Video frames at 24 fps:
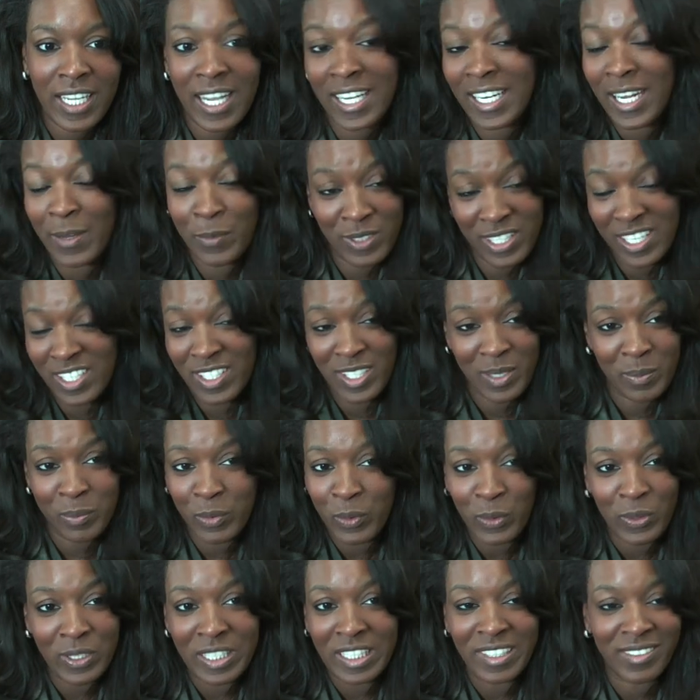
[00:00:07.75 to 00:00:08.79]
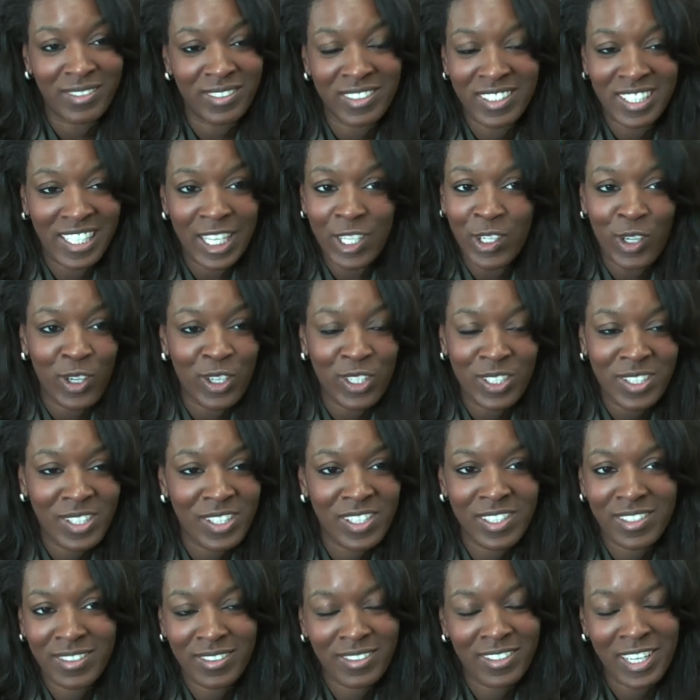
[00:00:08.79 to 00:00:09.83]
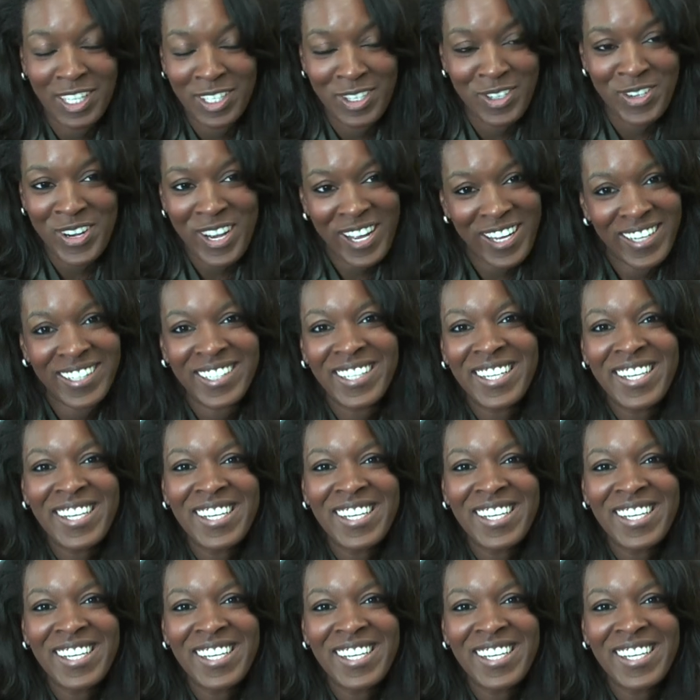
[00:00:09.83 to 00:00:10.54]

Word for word: and I was actually born in Lagos, Nigeria.